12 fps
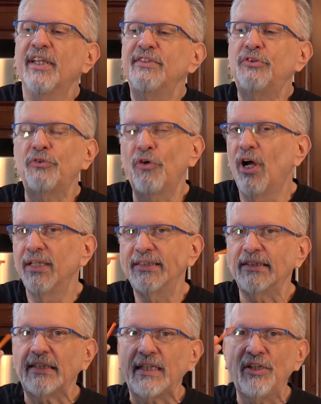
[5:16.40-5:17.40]
this straw
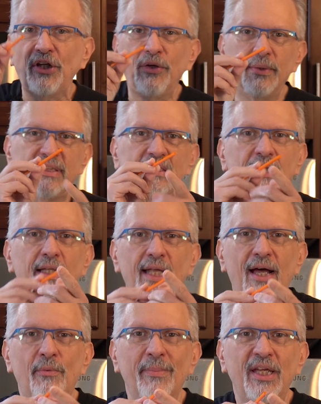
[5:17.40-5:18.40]
is going to do is
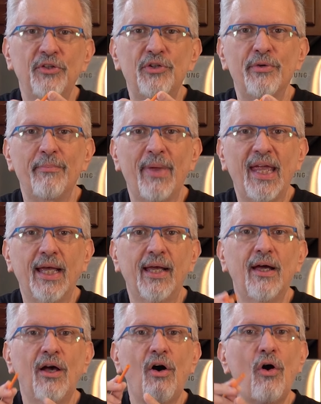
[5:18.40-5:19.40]
allow me to make